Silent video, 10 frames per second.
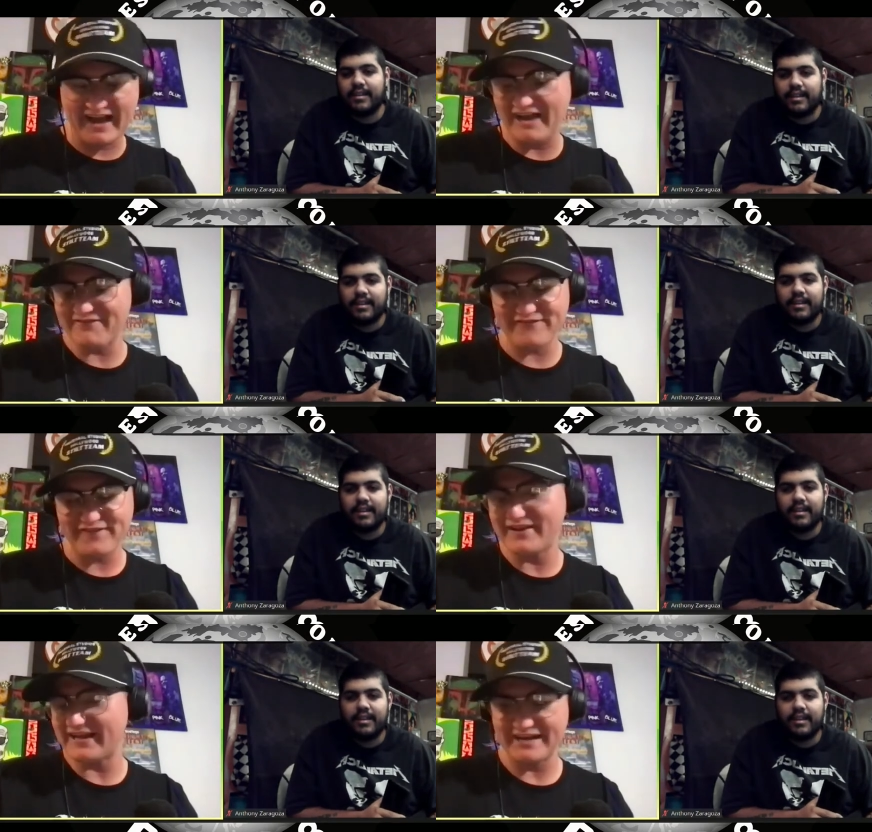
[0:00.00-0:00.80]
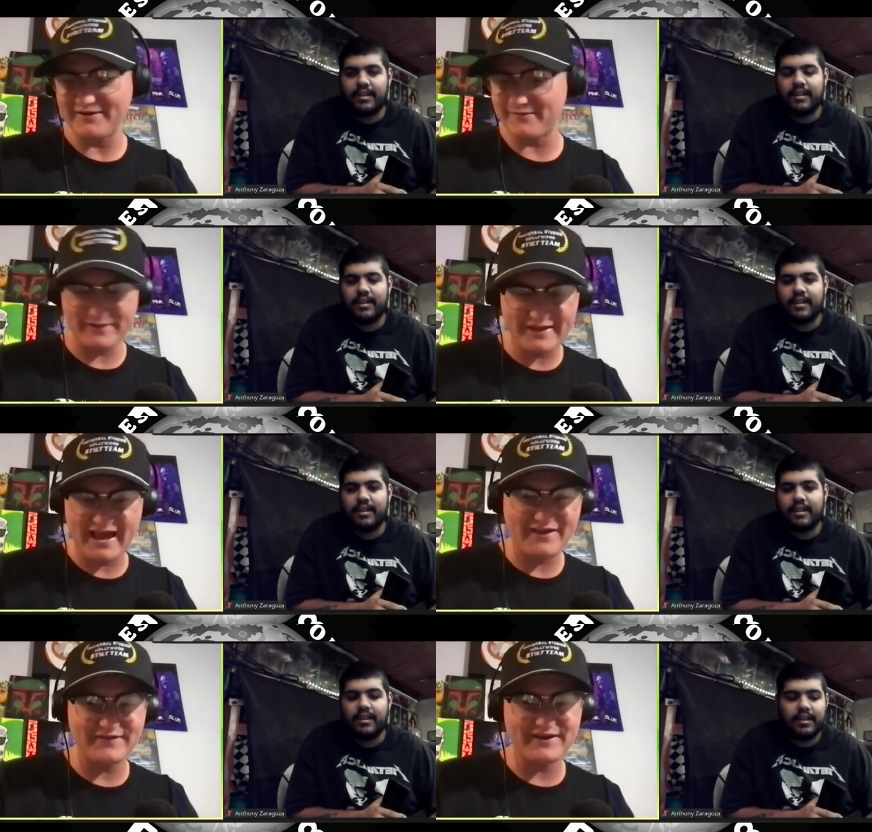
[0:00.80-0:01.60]
Speaker 1: I felt like I didn't really
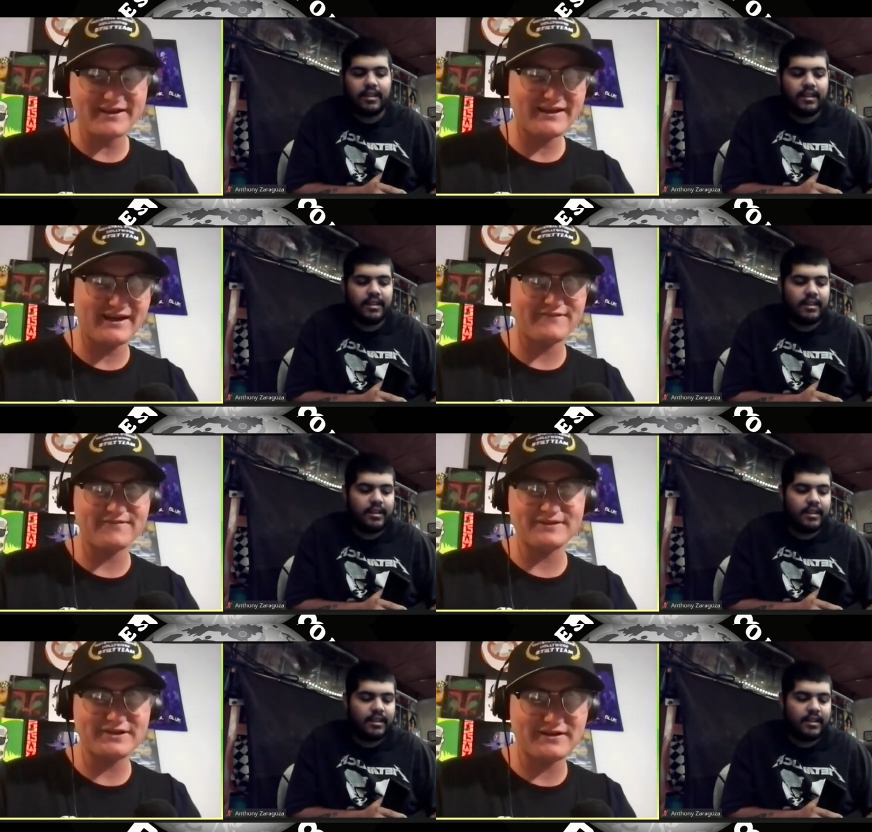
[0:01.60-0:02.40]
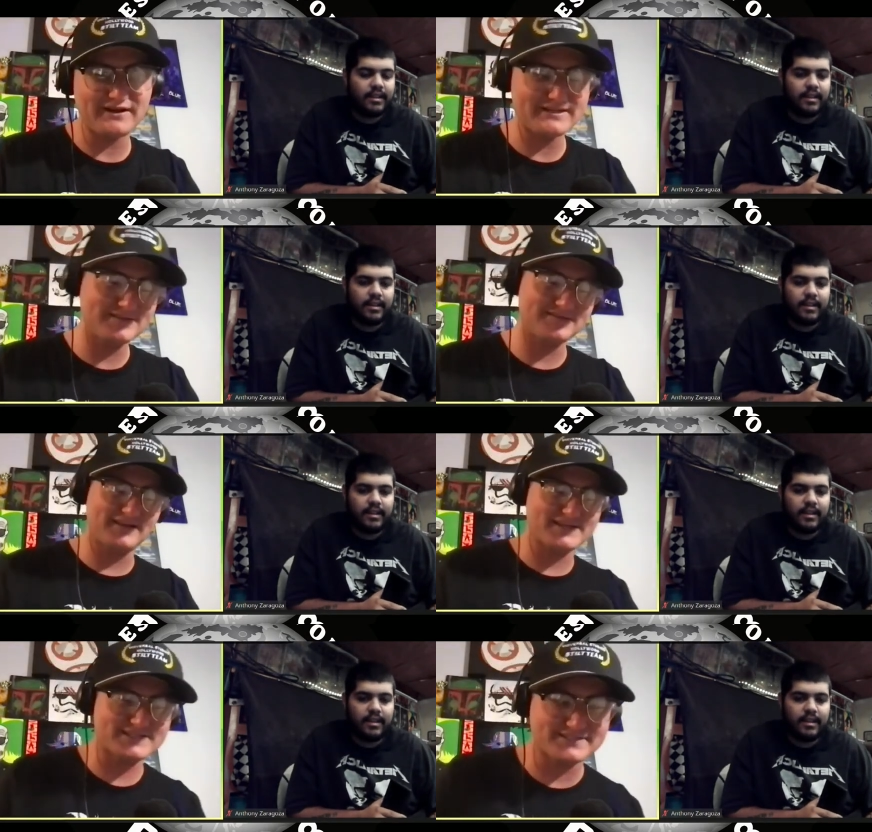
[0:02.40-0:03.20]
have any. I've, you know, I,
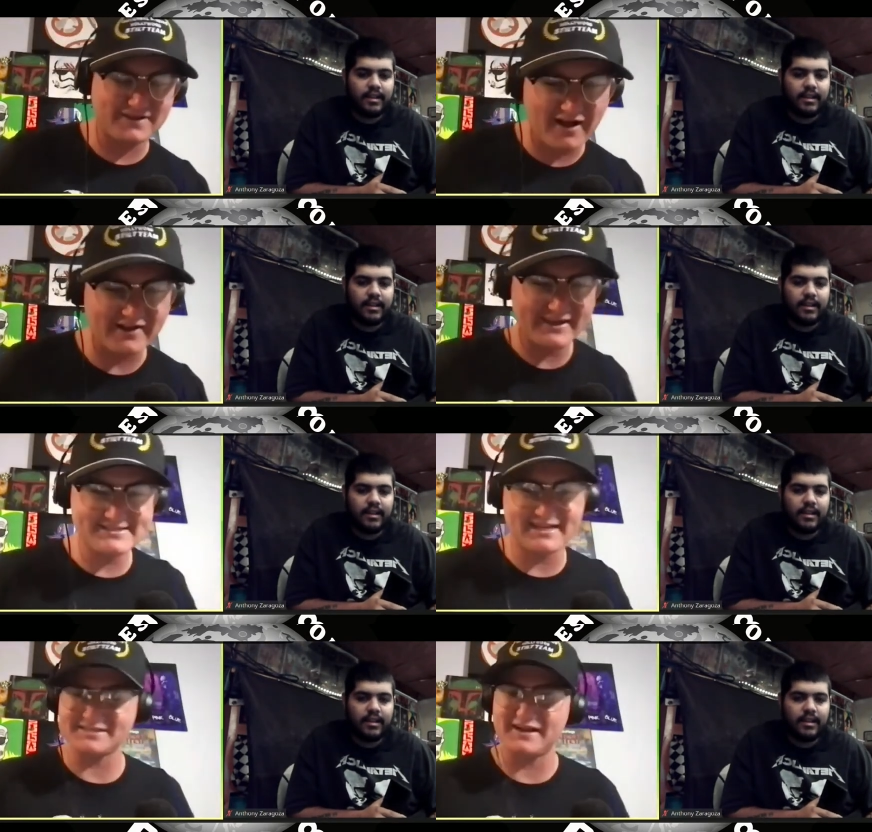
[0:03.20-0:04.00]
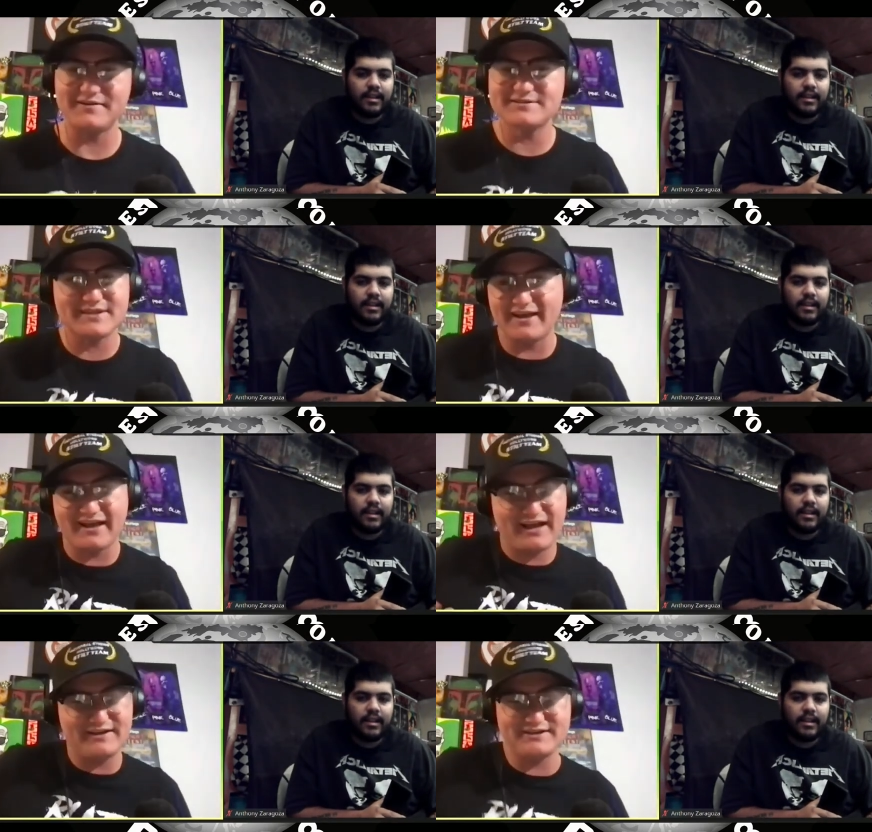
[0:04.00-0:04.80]
as cocky as that sounds,
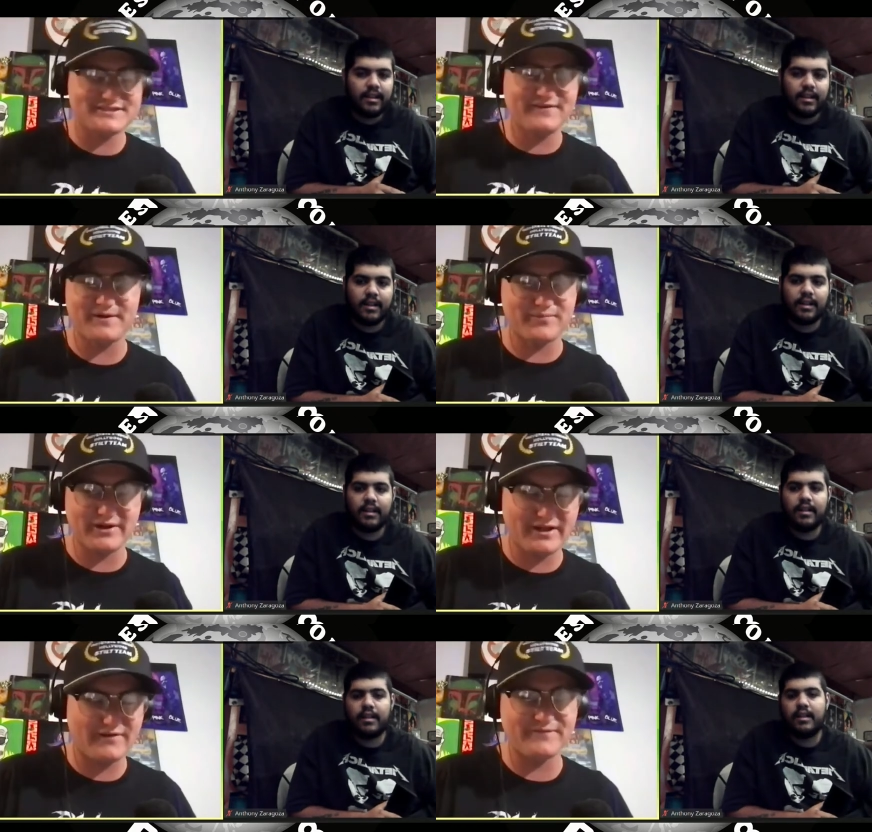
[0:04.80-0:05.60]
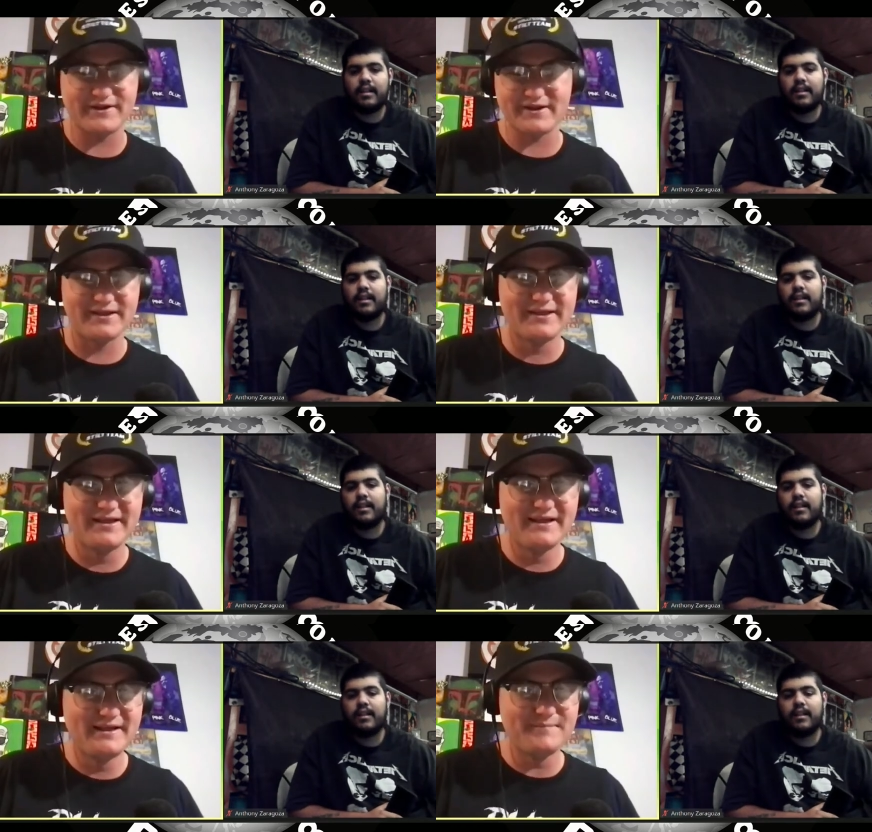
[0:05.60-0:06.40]
like I just felt pretty confident
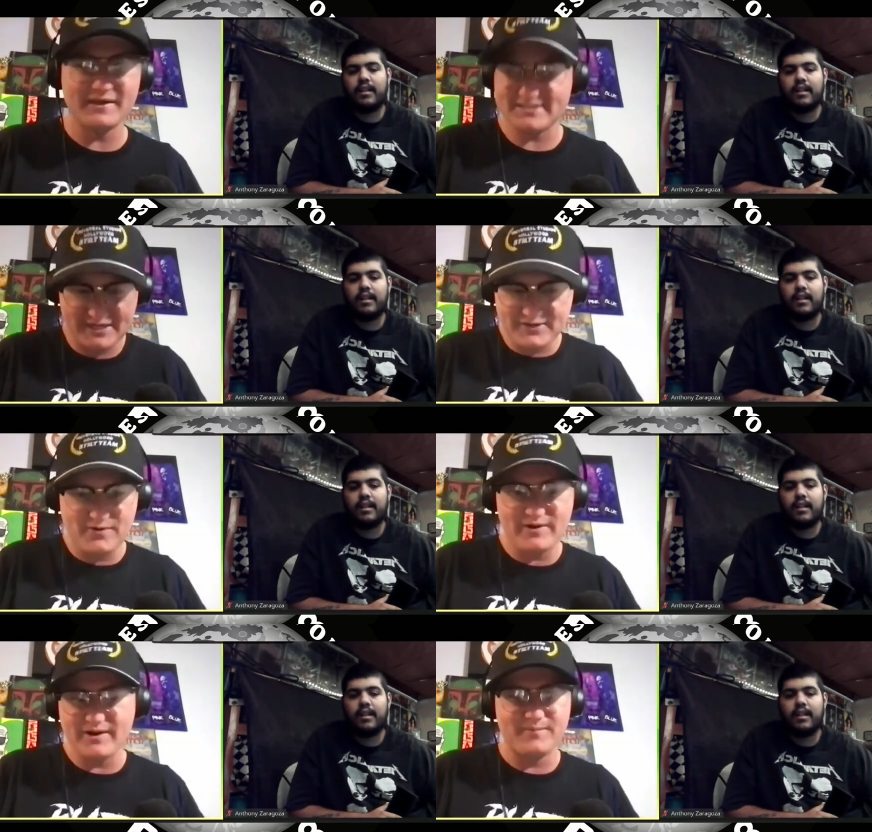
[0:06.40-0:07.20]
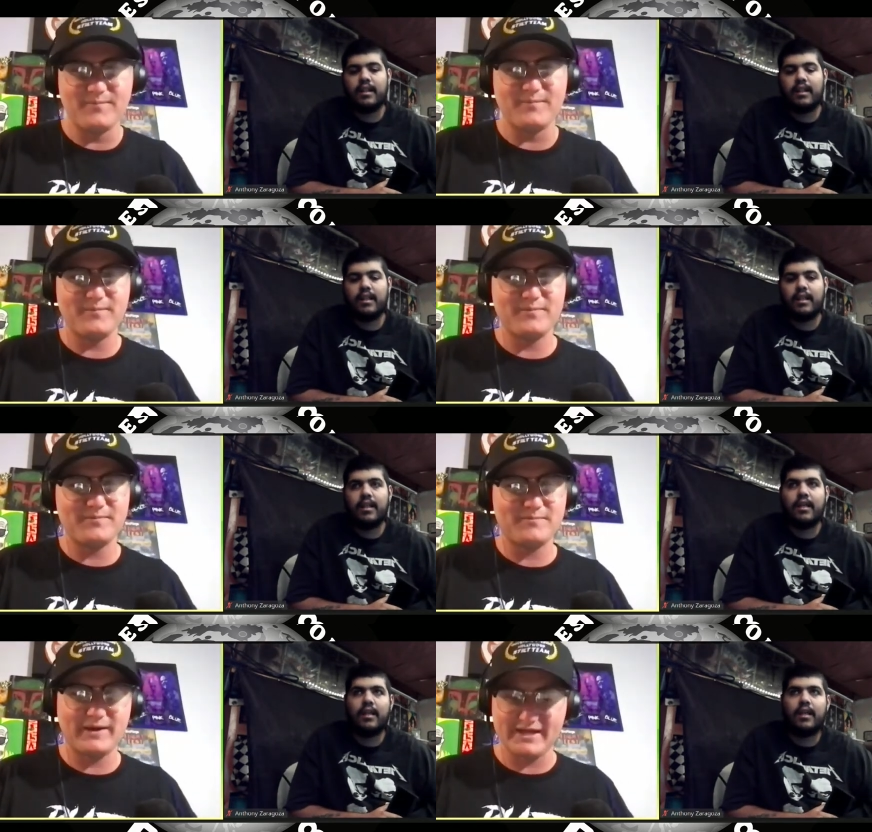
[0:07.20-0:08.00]
because I know what I'm,
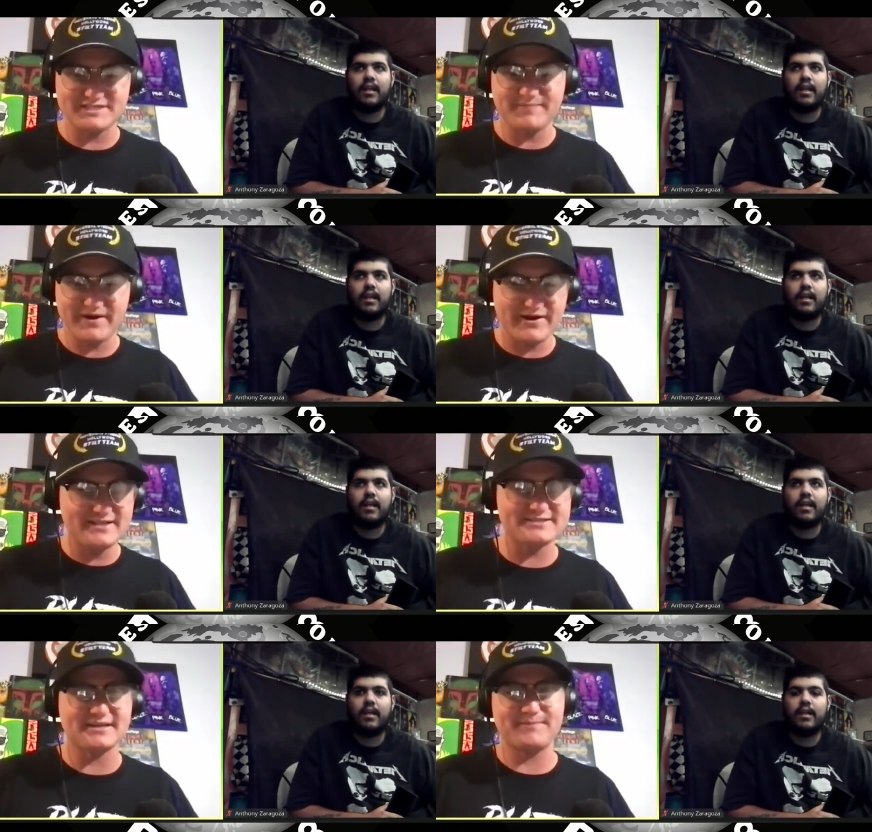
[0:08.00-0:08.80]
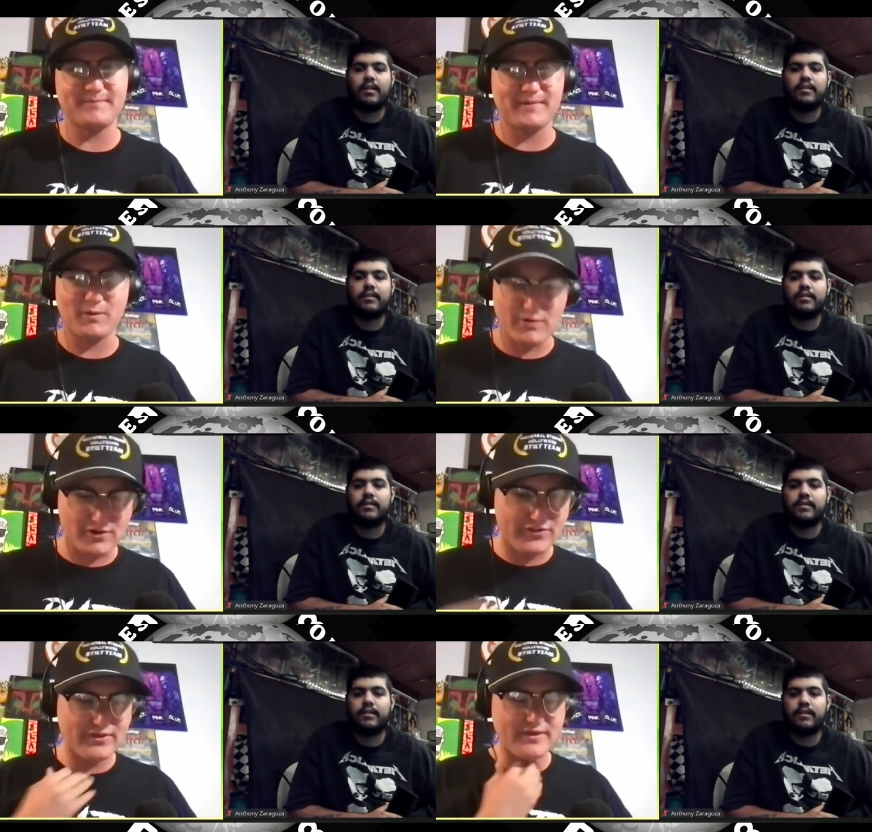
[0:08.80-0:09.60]
my experience and my
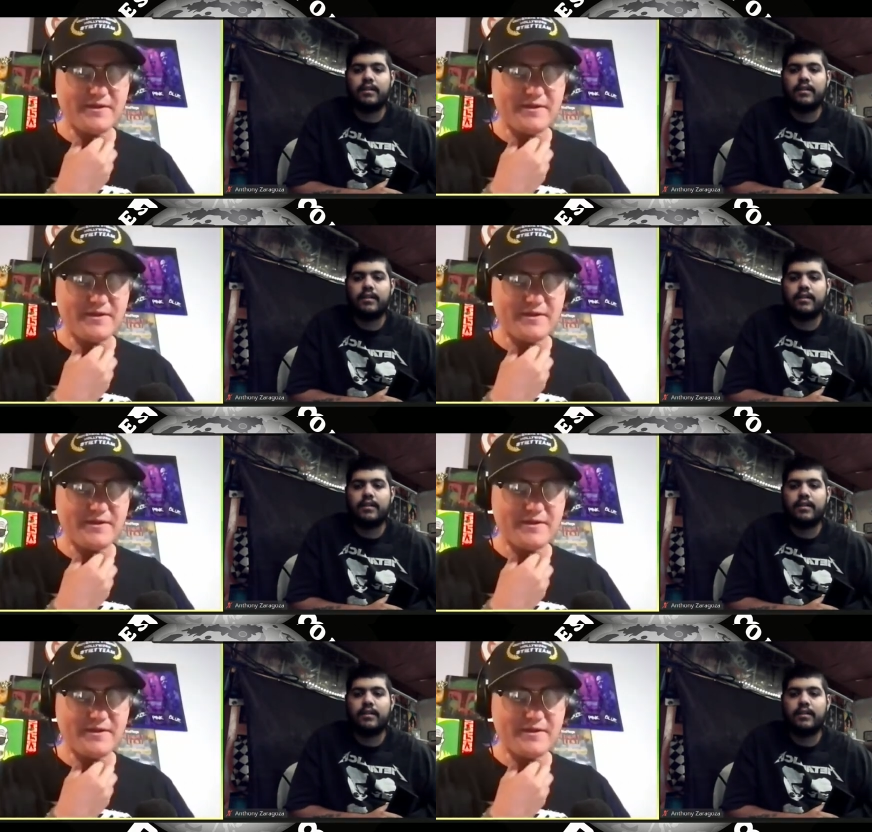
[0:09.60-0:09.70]
worth.